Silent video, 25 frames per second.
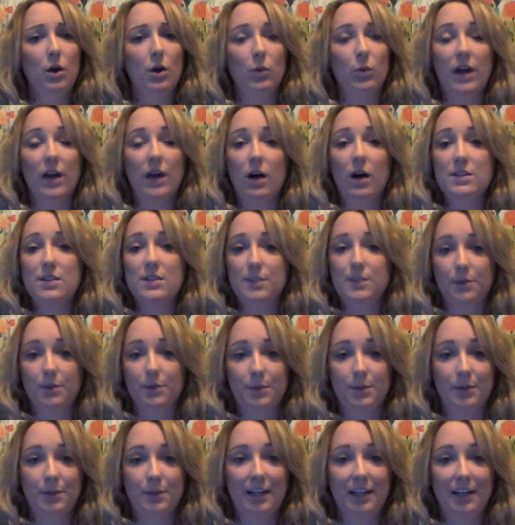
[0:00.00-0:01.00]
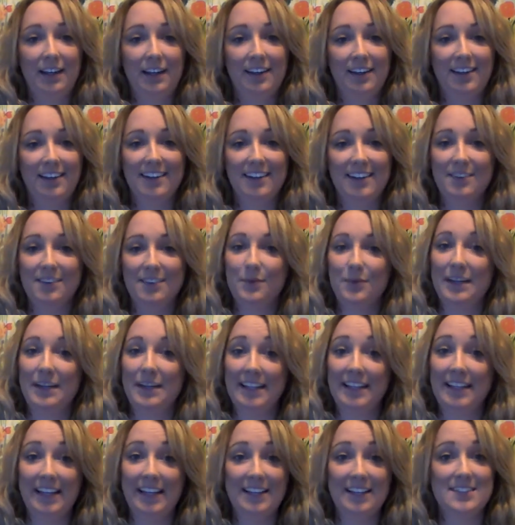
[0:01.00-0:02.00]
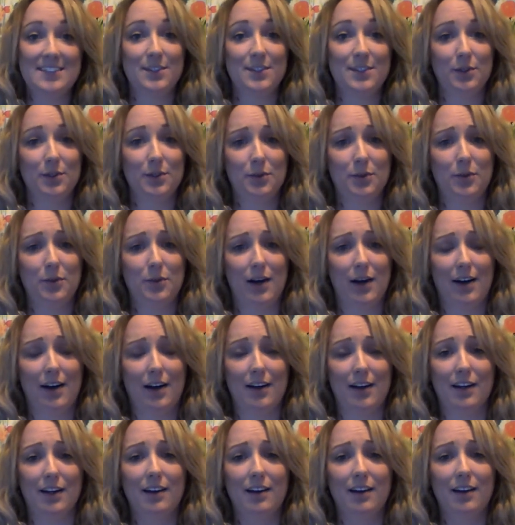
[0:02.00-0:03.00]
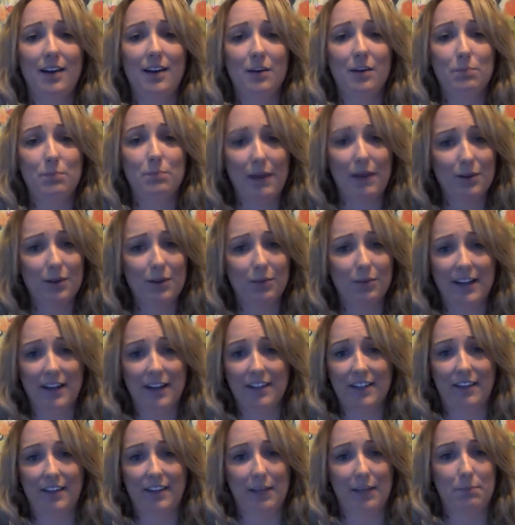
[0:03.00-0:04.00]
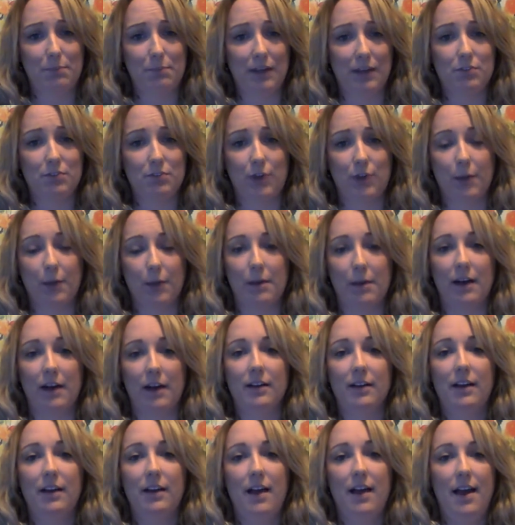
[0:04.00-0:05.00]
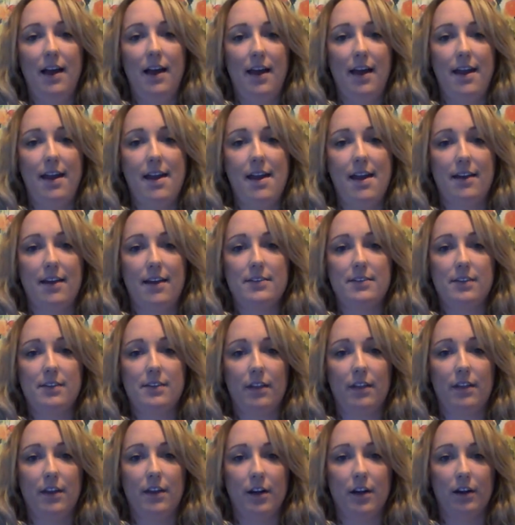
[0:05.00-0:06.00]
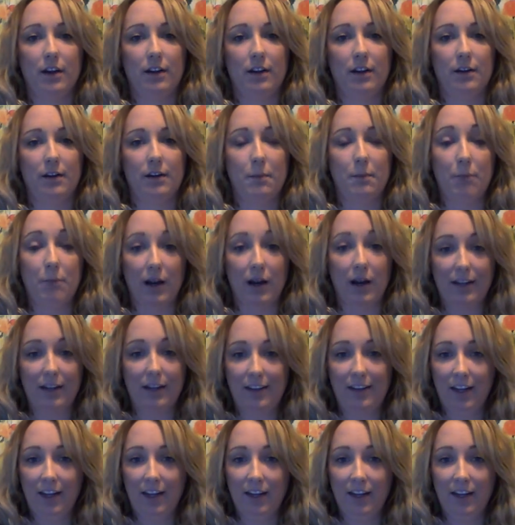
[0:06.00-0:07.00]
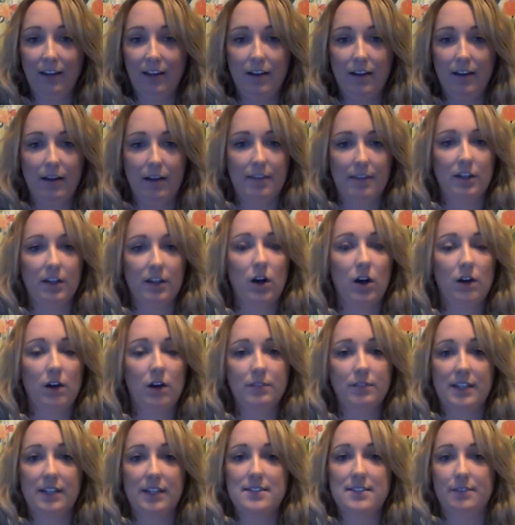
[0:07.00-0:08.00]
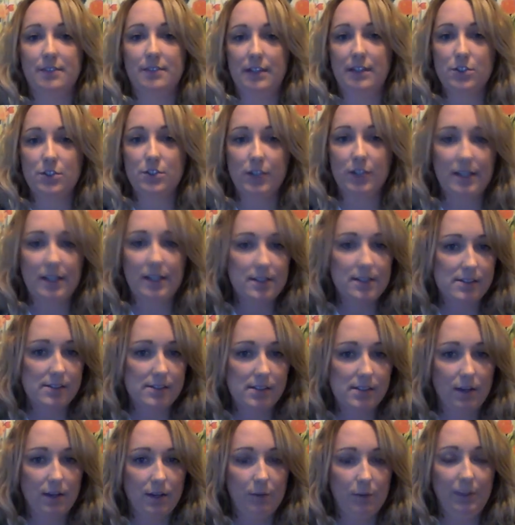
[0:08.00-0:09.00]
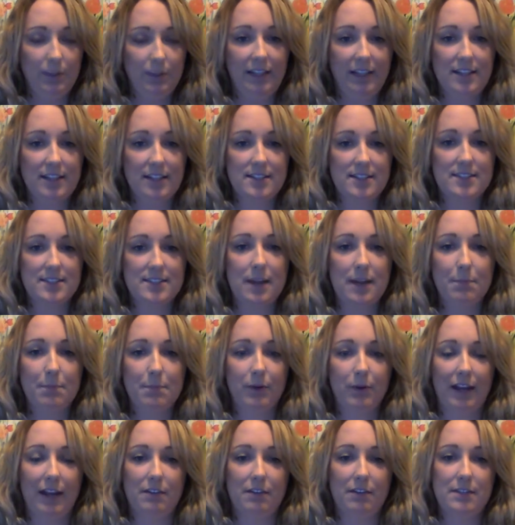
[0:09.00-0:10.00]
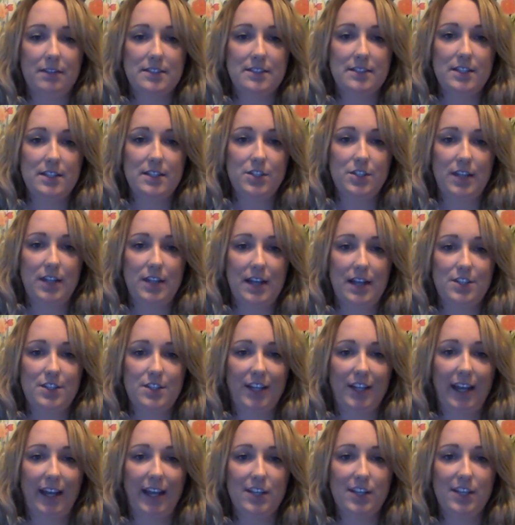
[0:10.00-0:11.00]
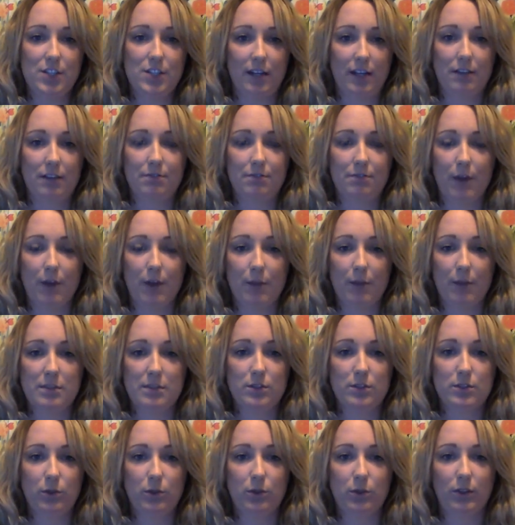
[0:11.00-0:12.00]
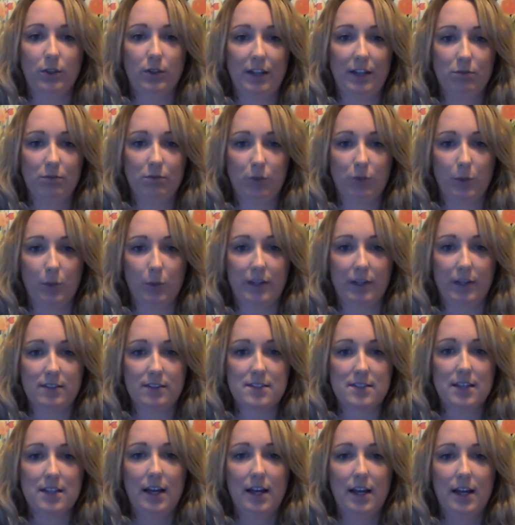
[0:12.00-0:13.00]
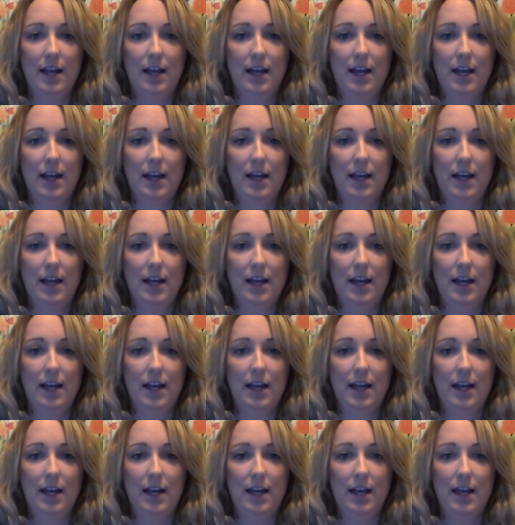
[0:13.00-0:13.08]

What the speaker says: We need to better regulate big pharma and their marketing, the conflicts of interest. We need to separate physician education and pharmaceutical influence.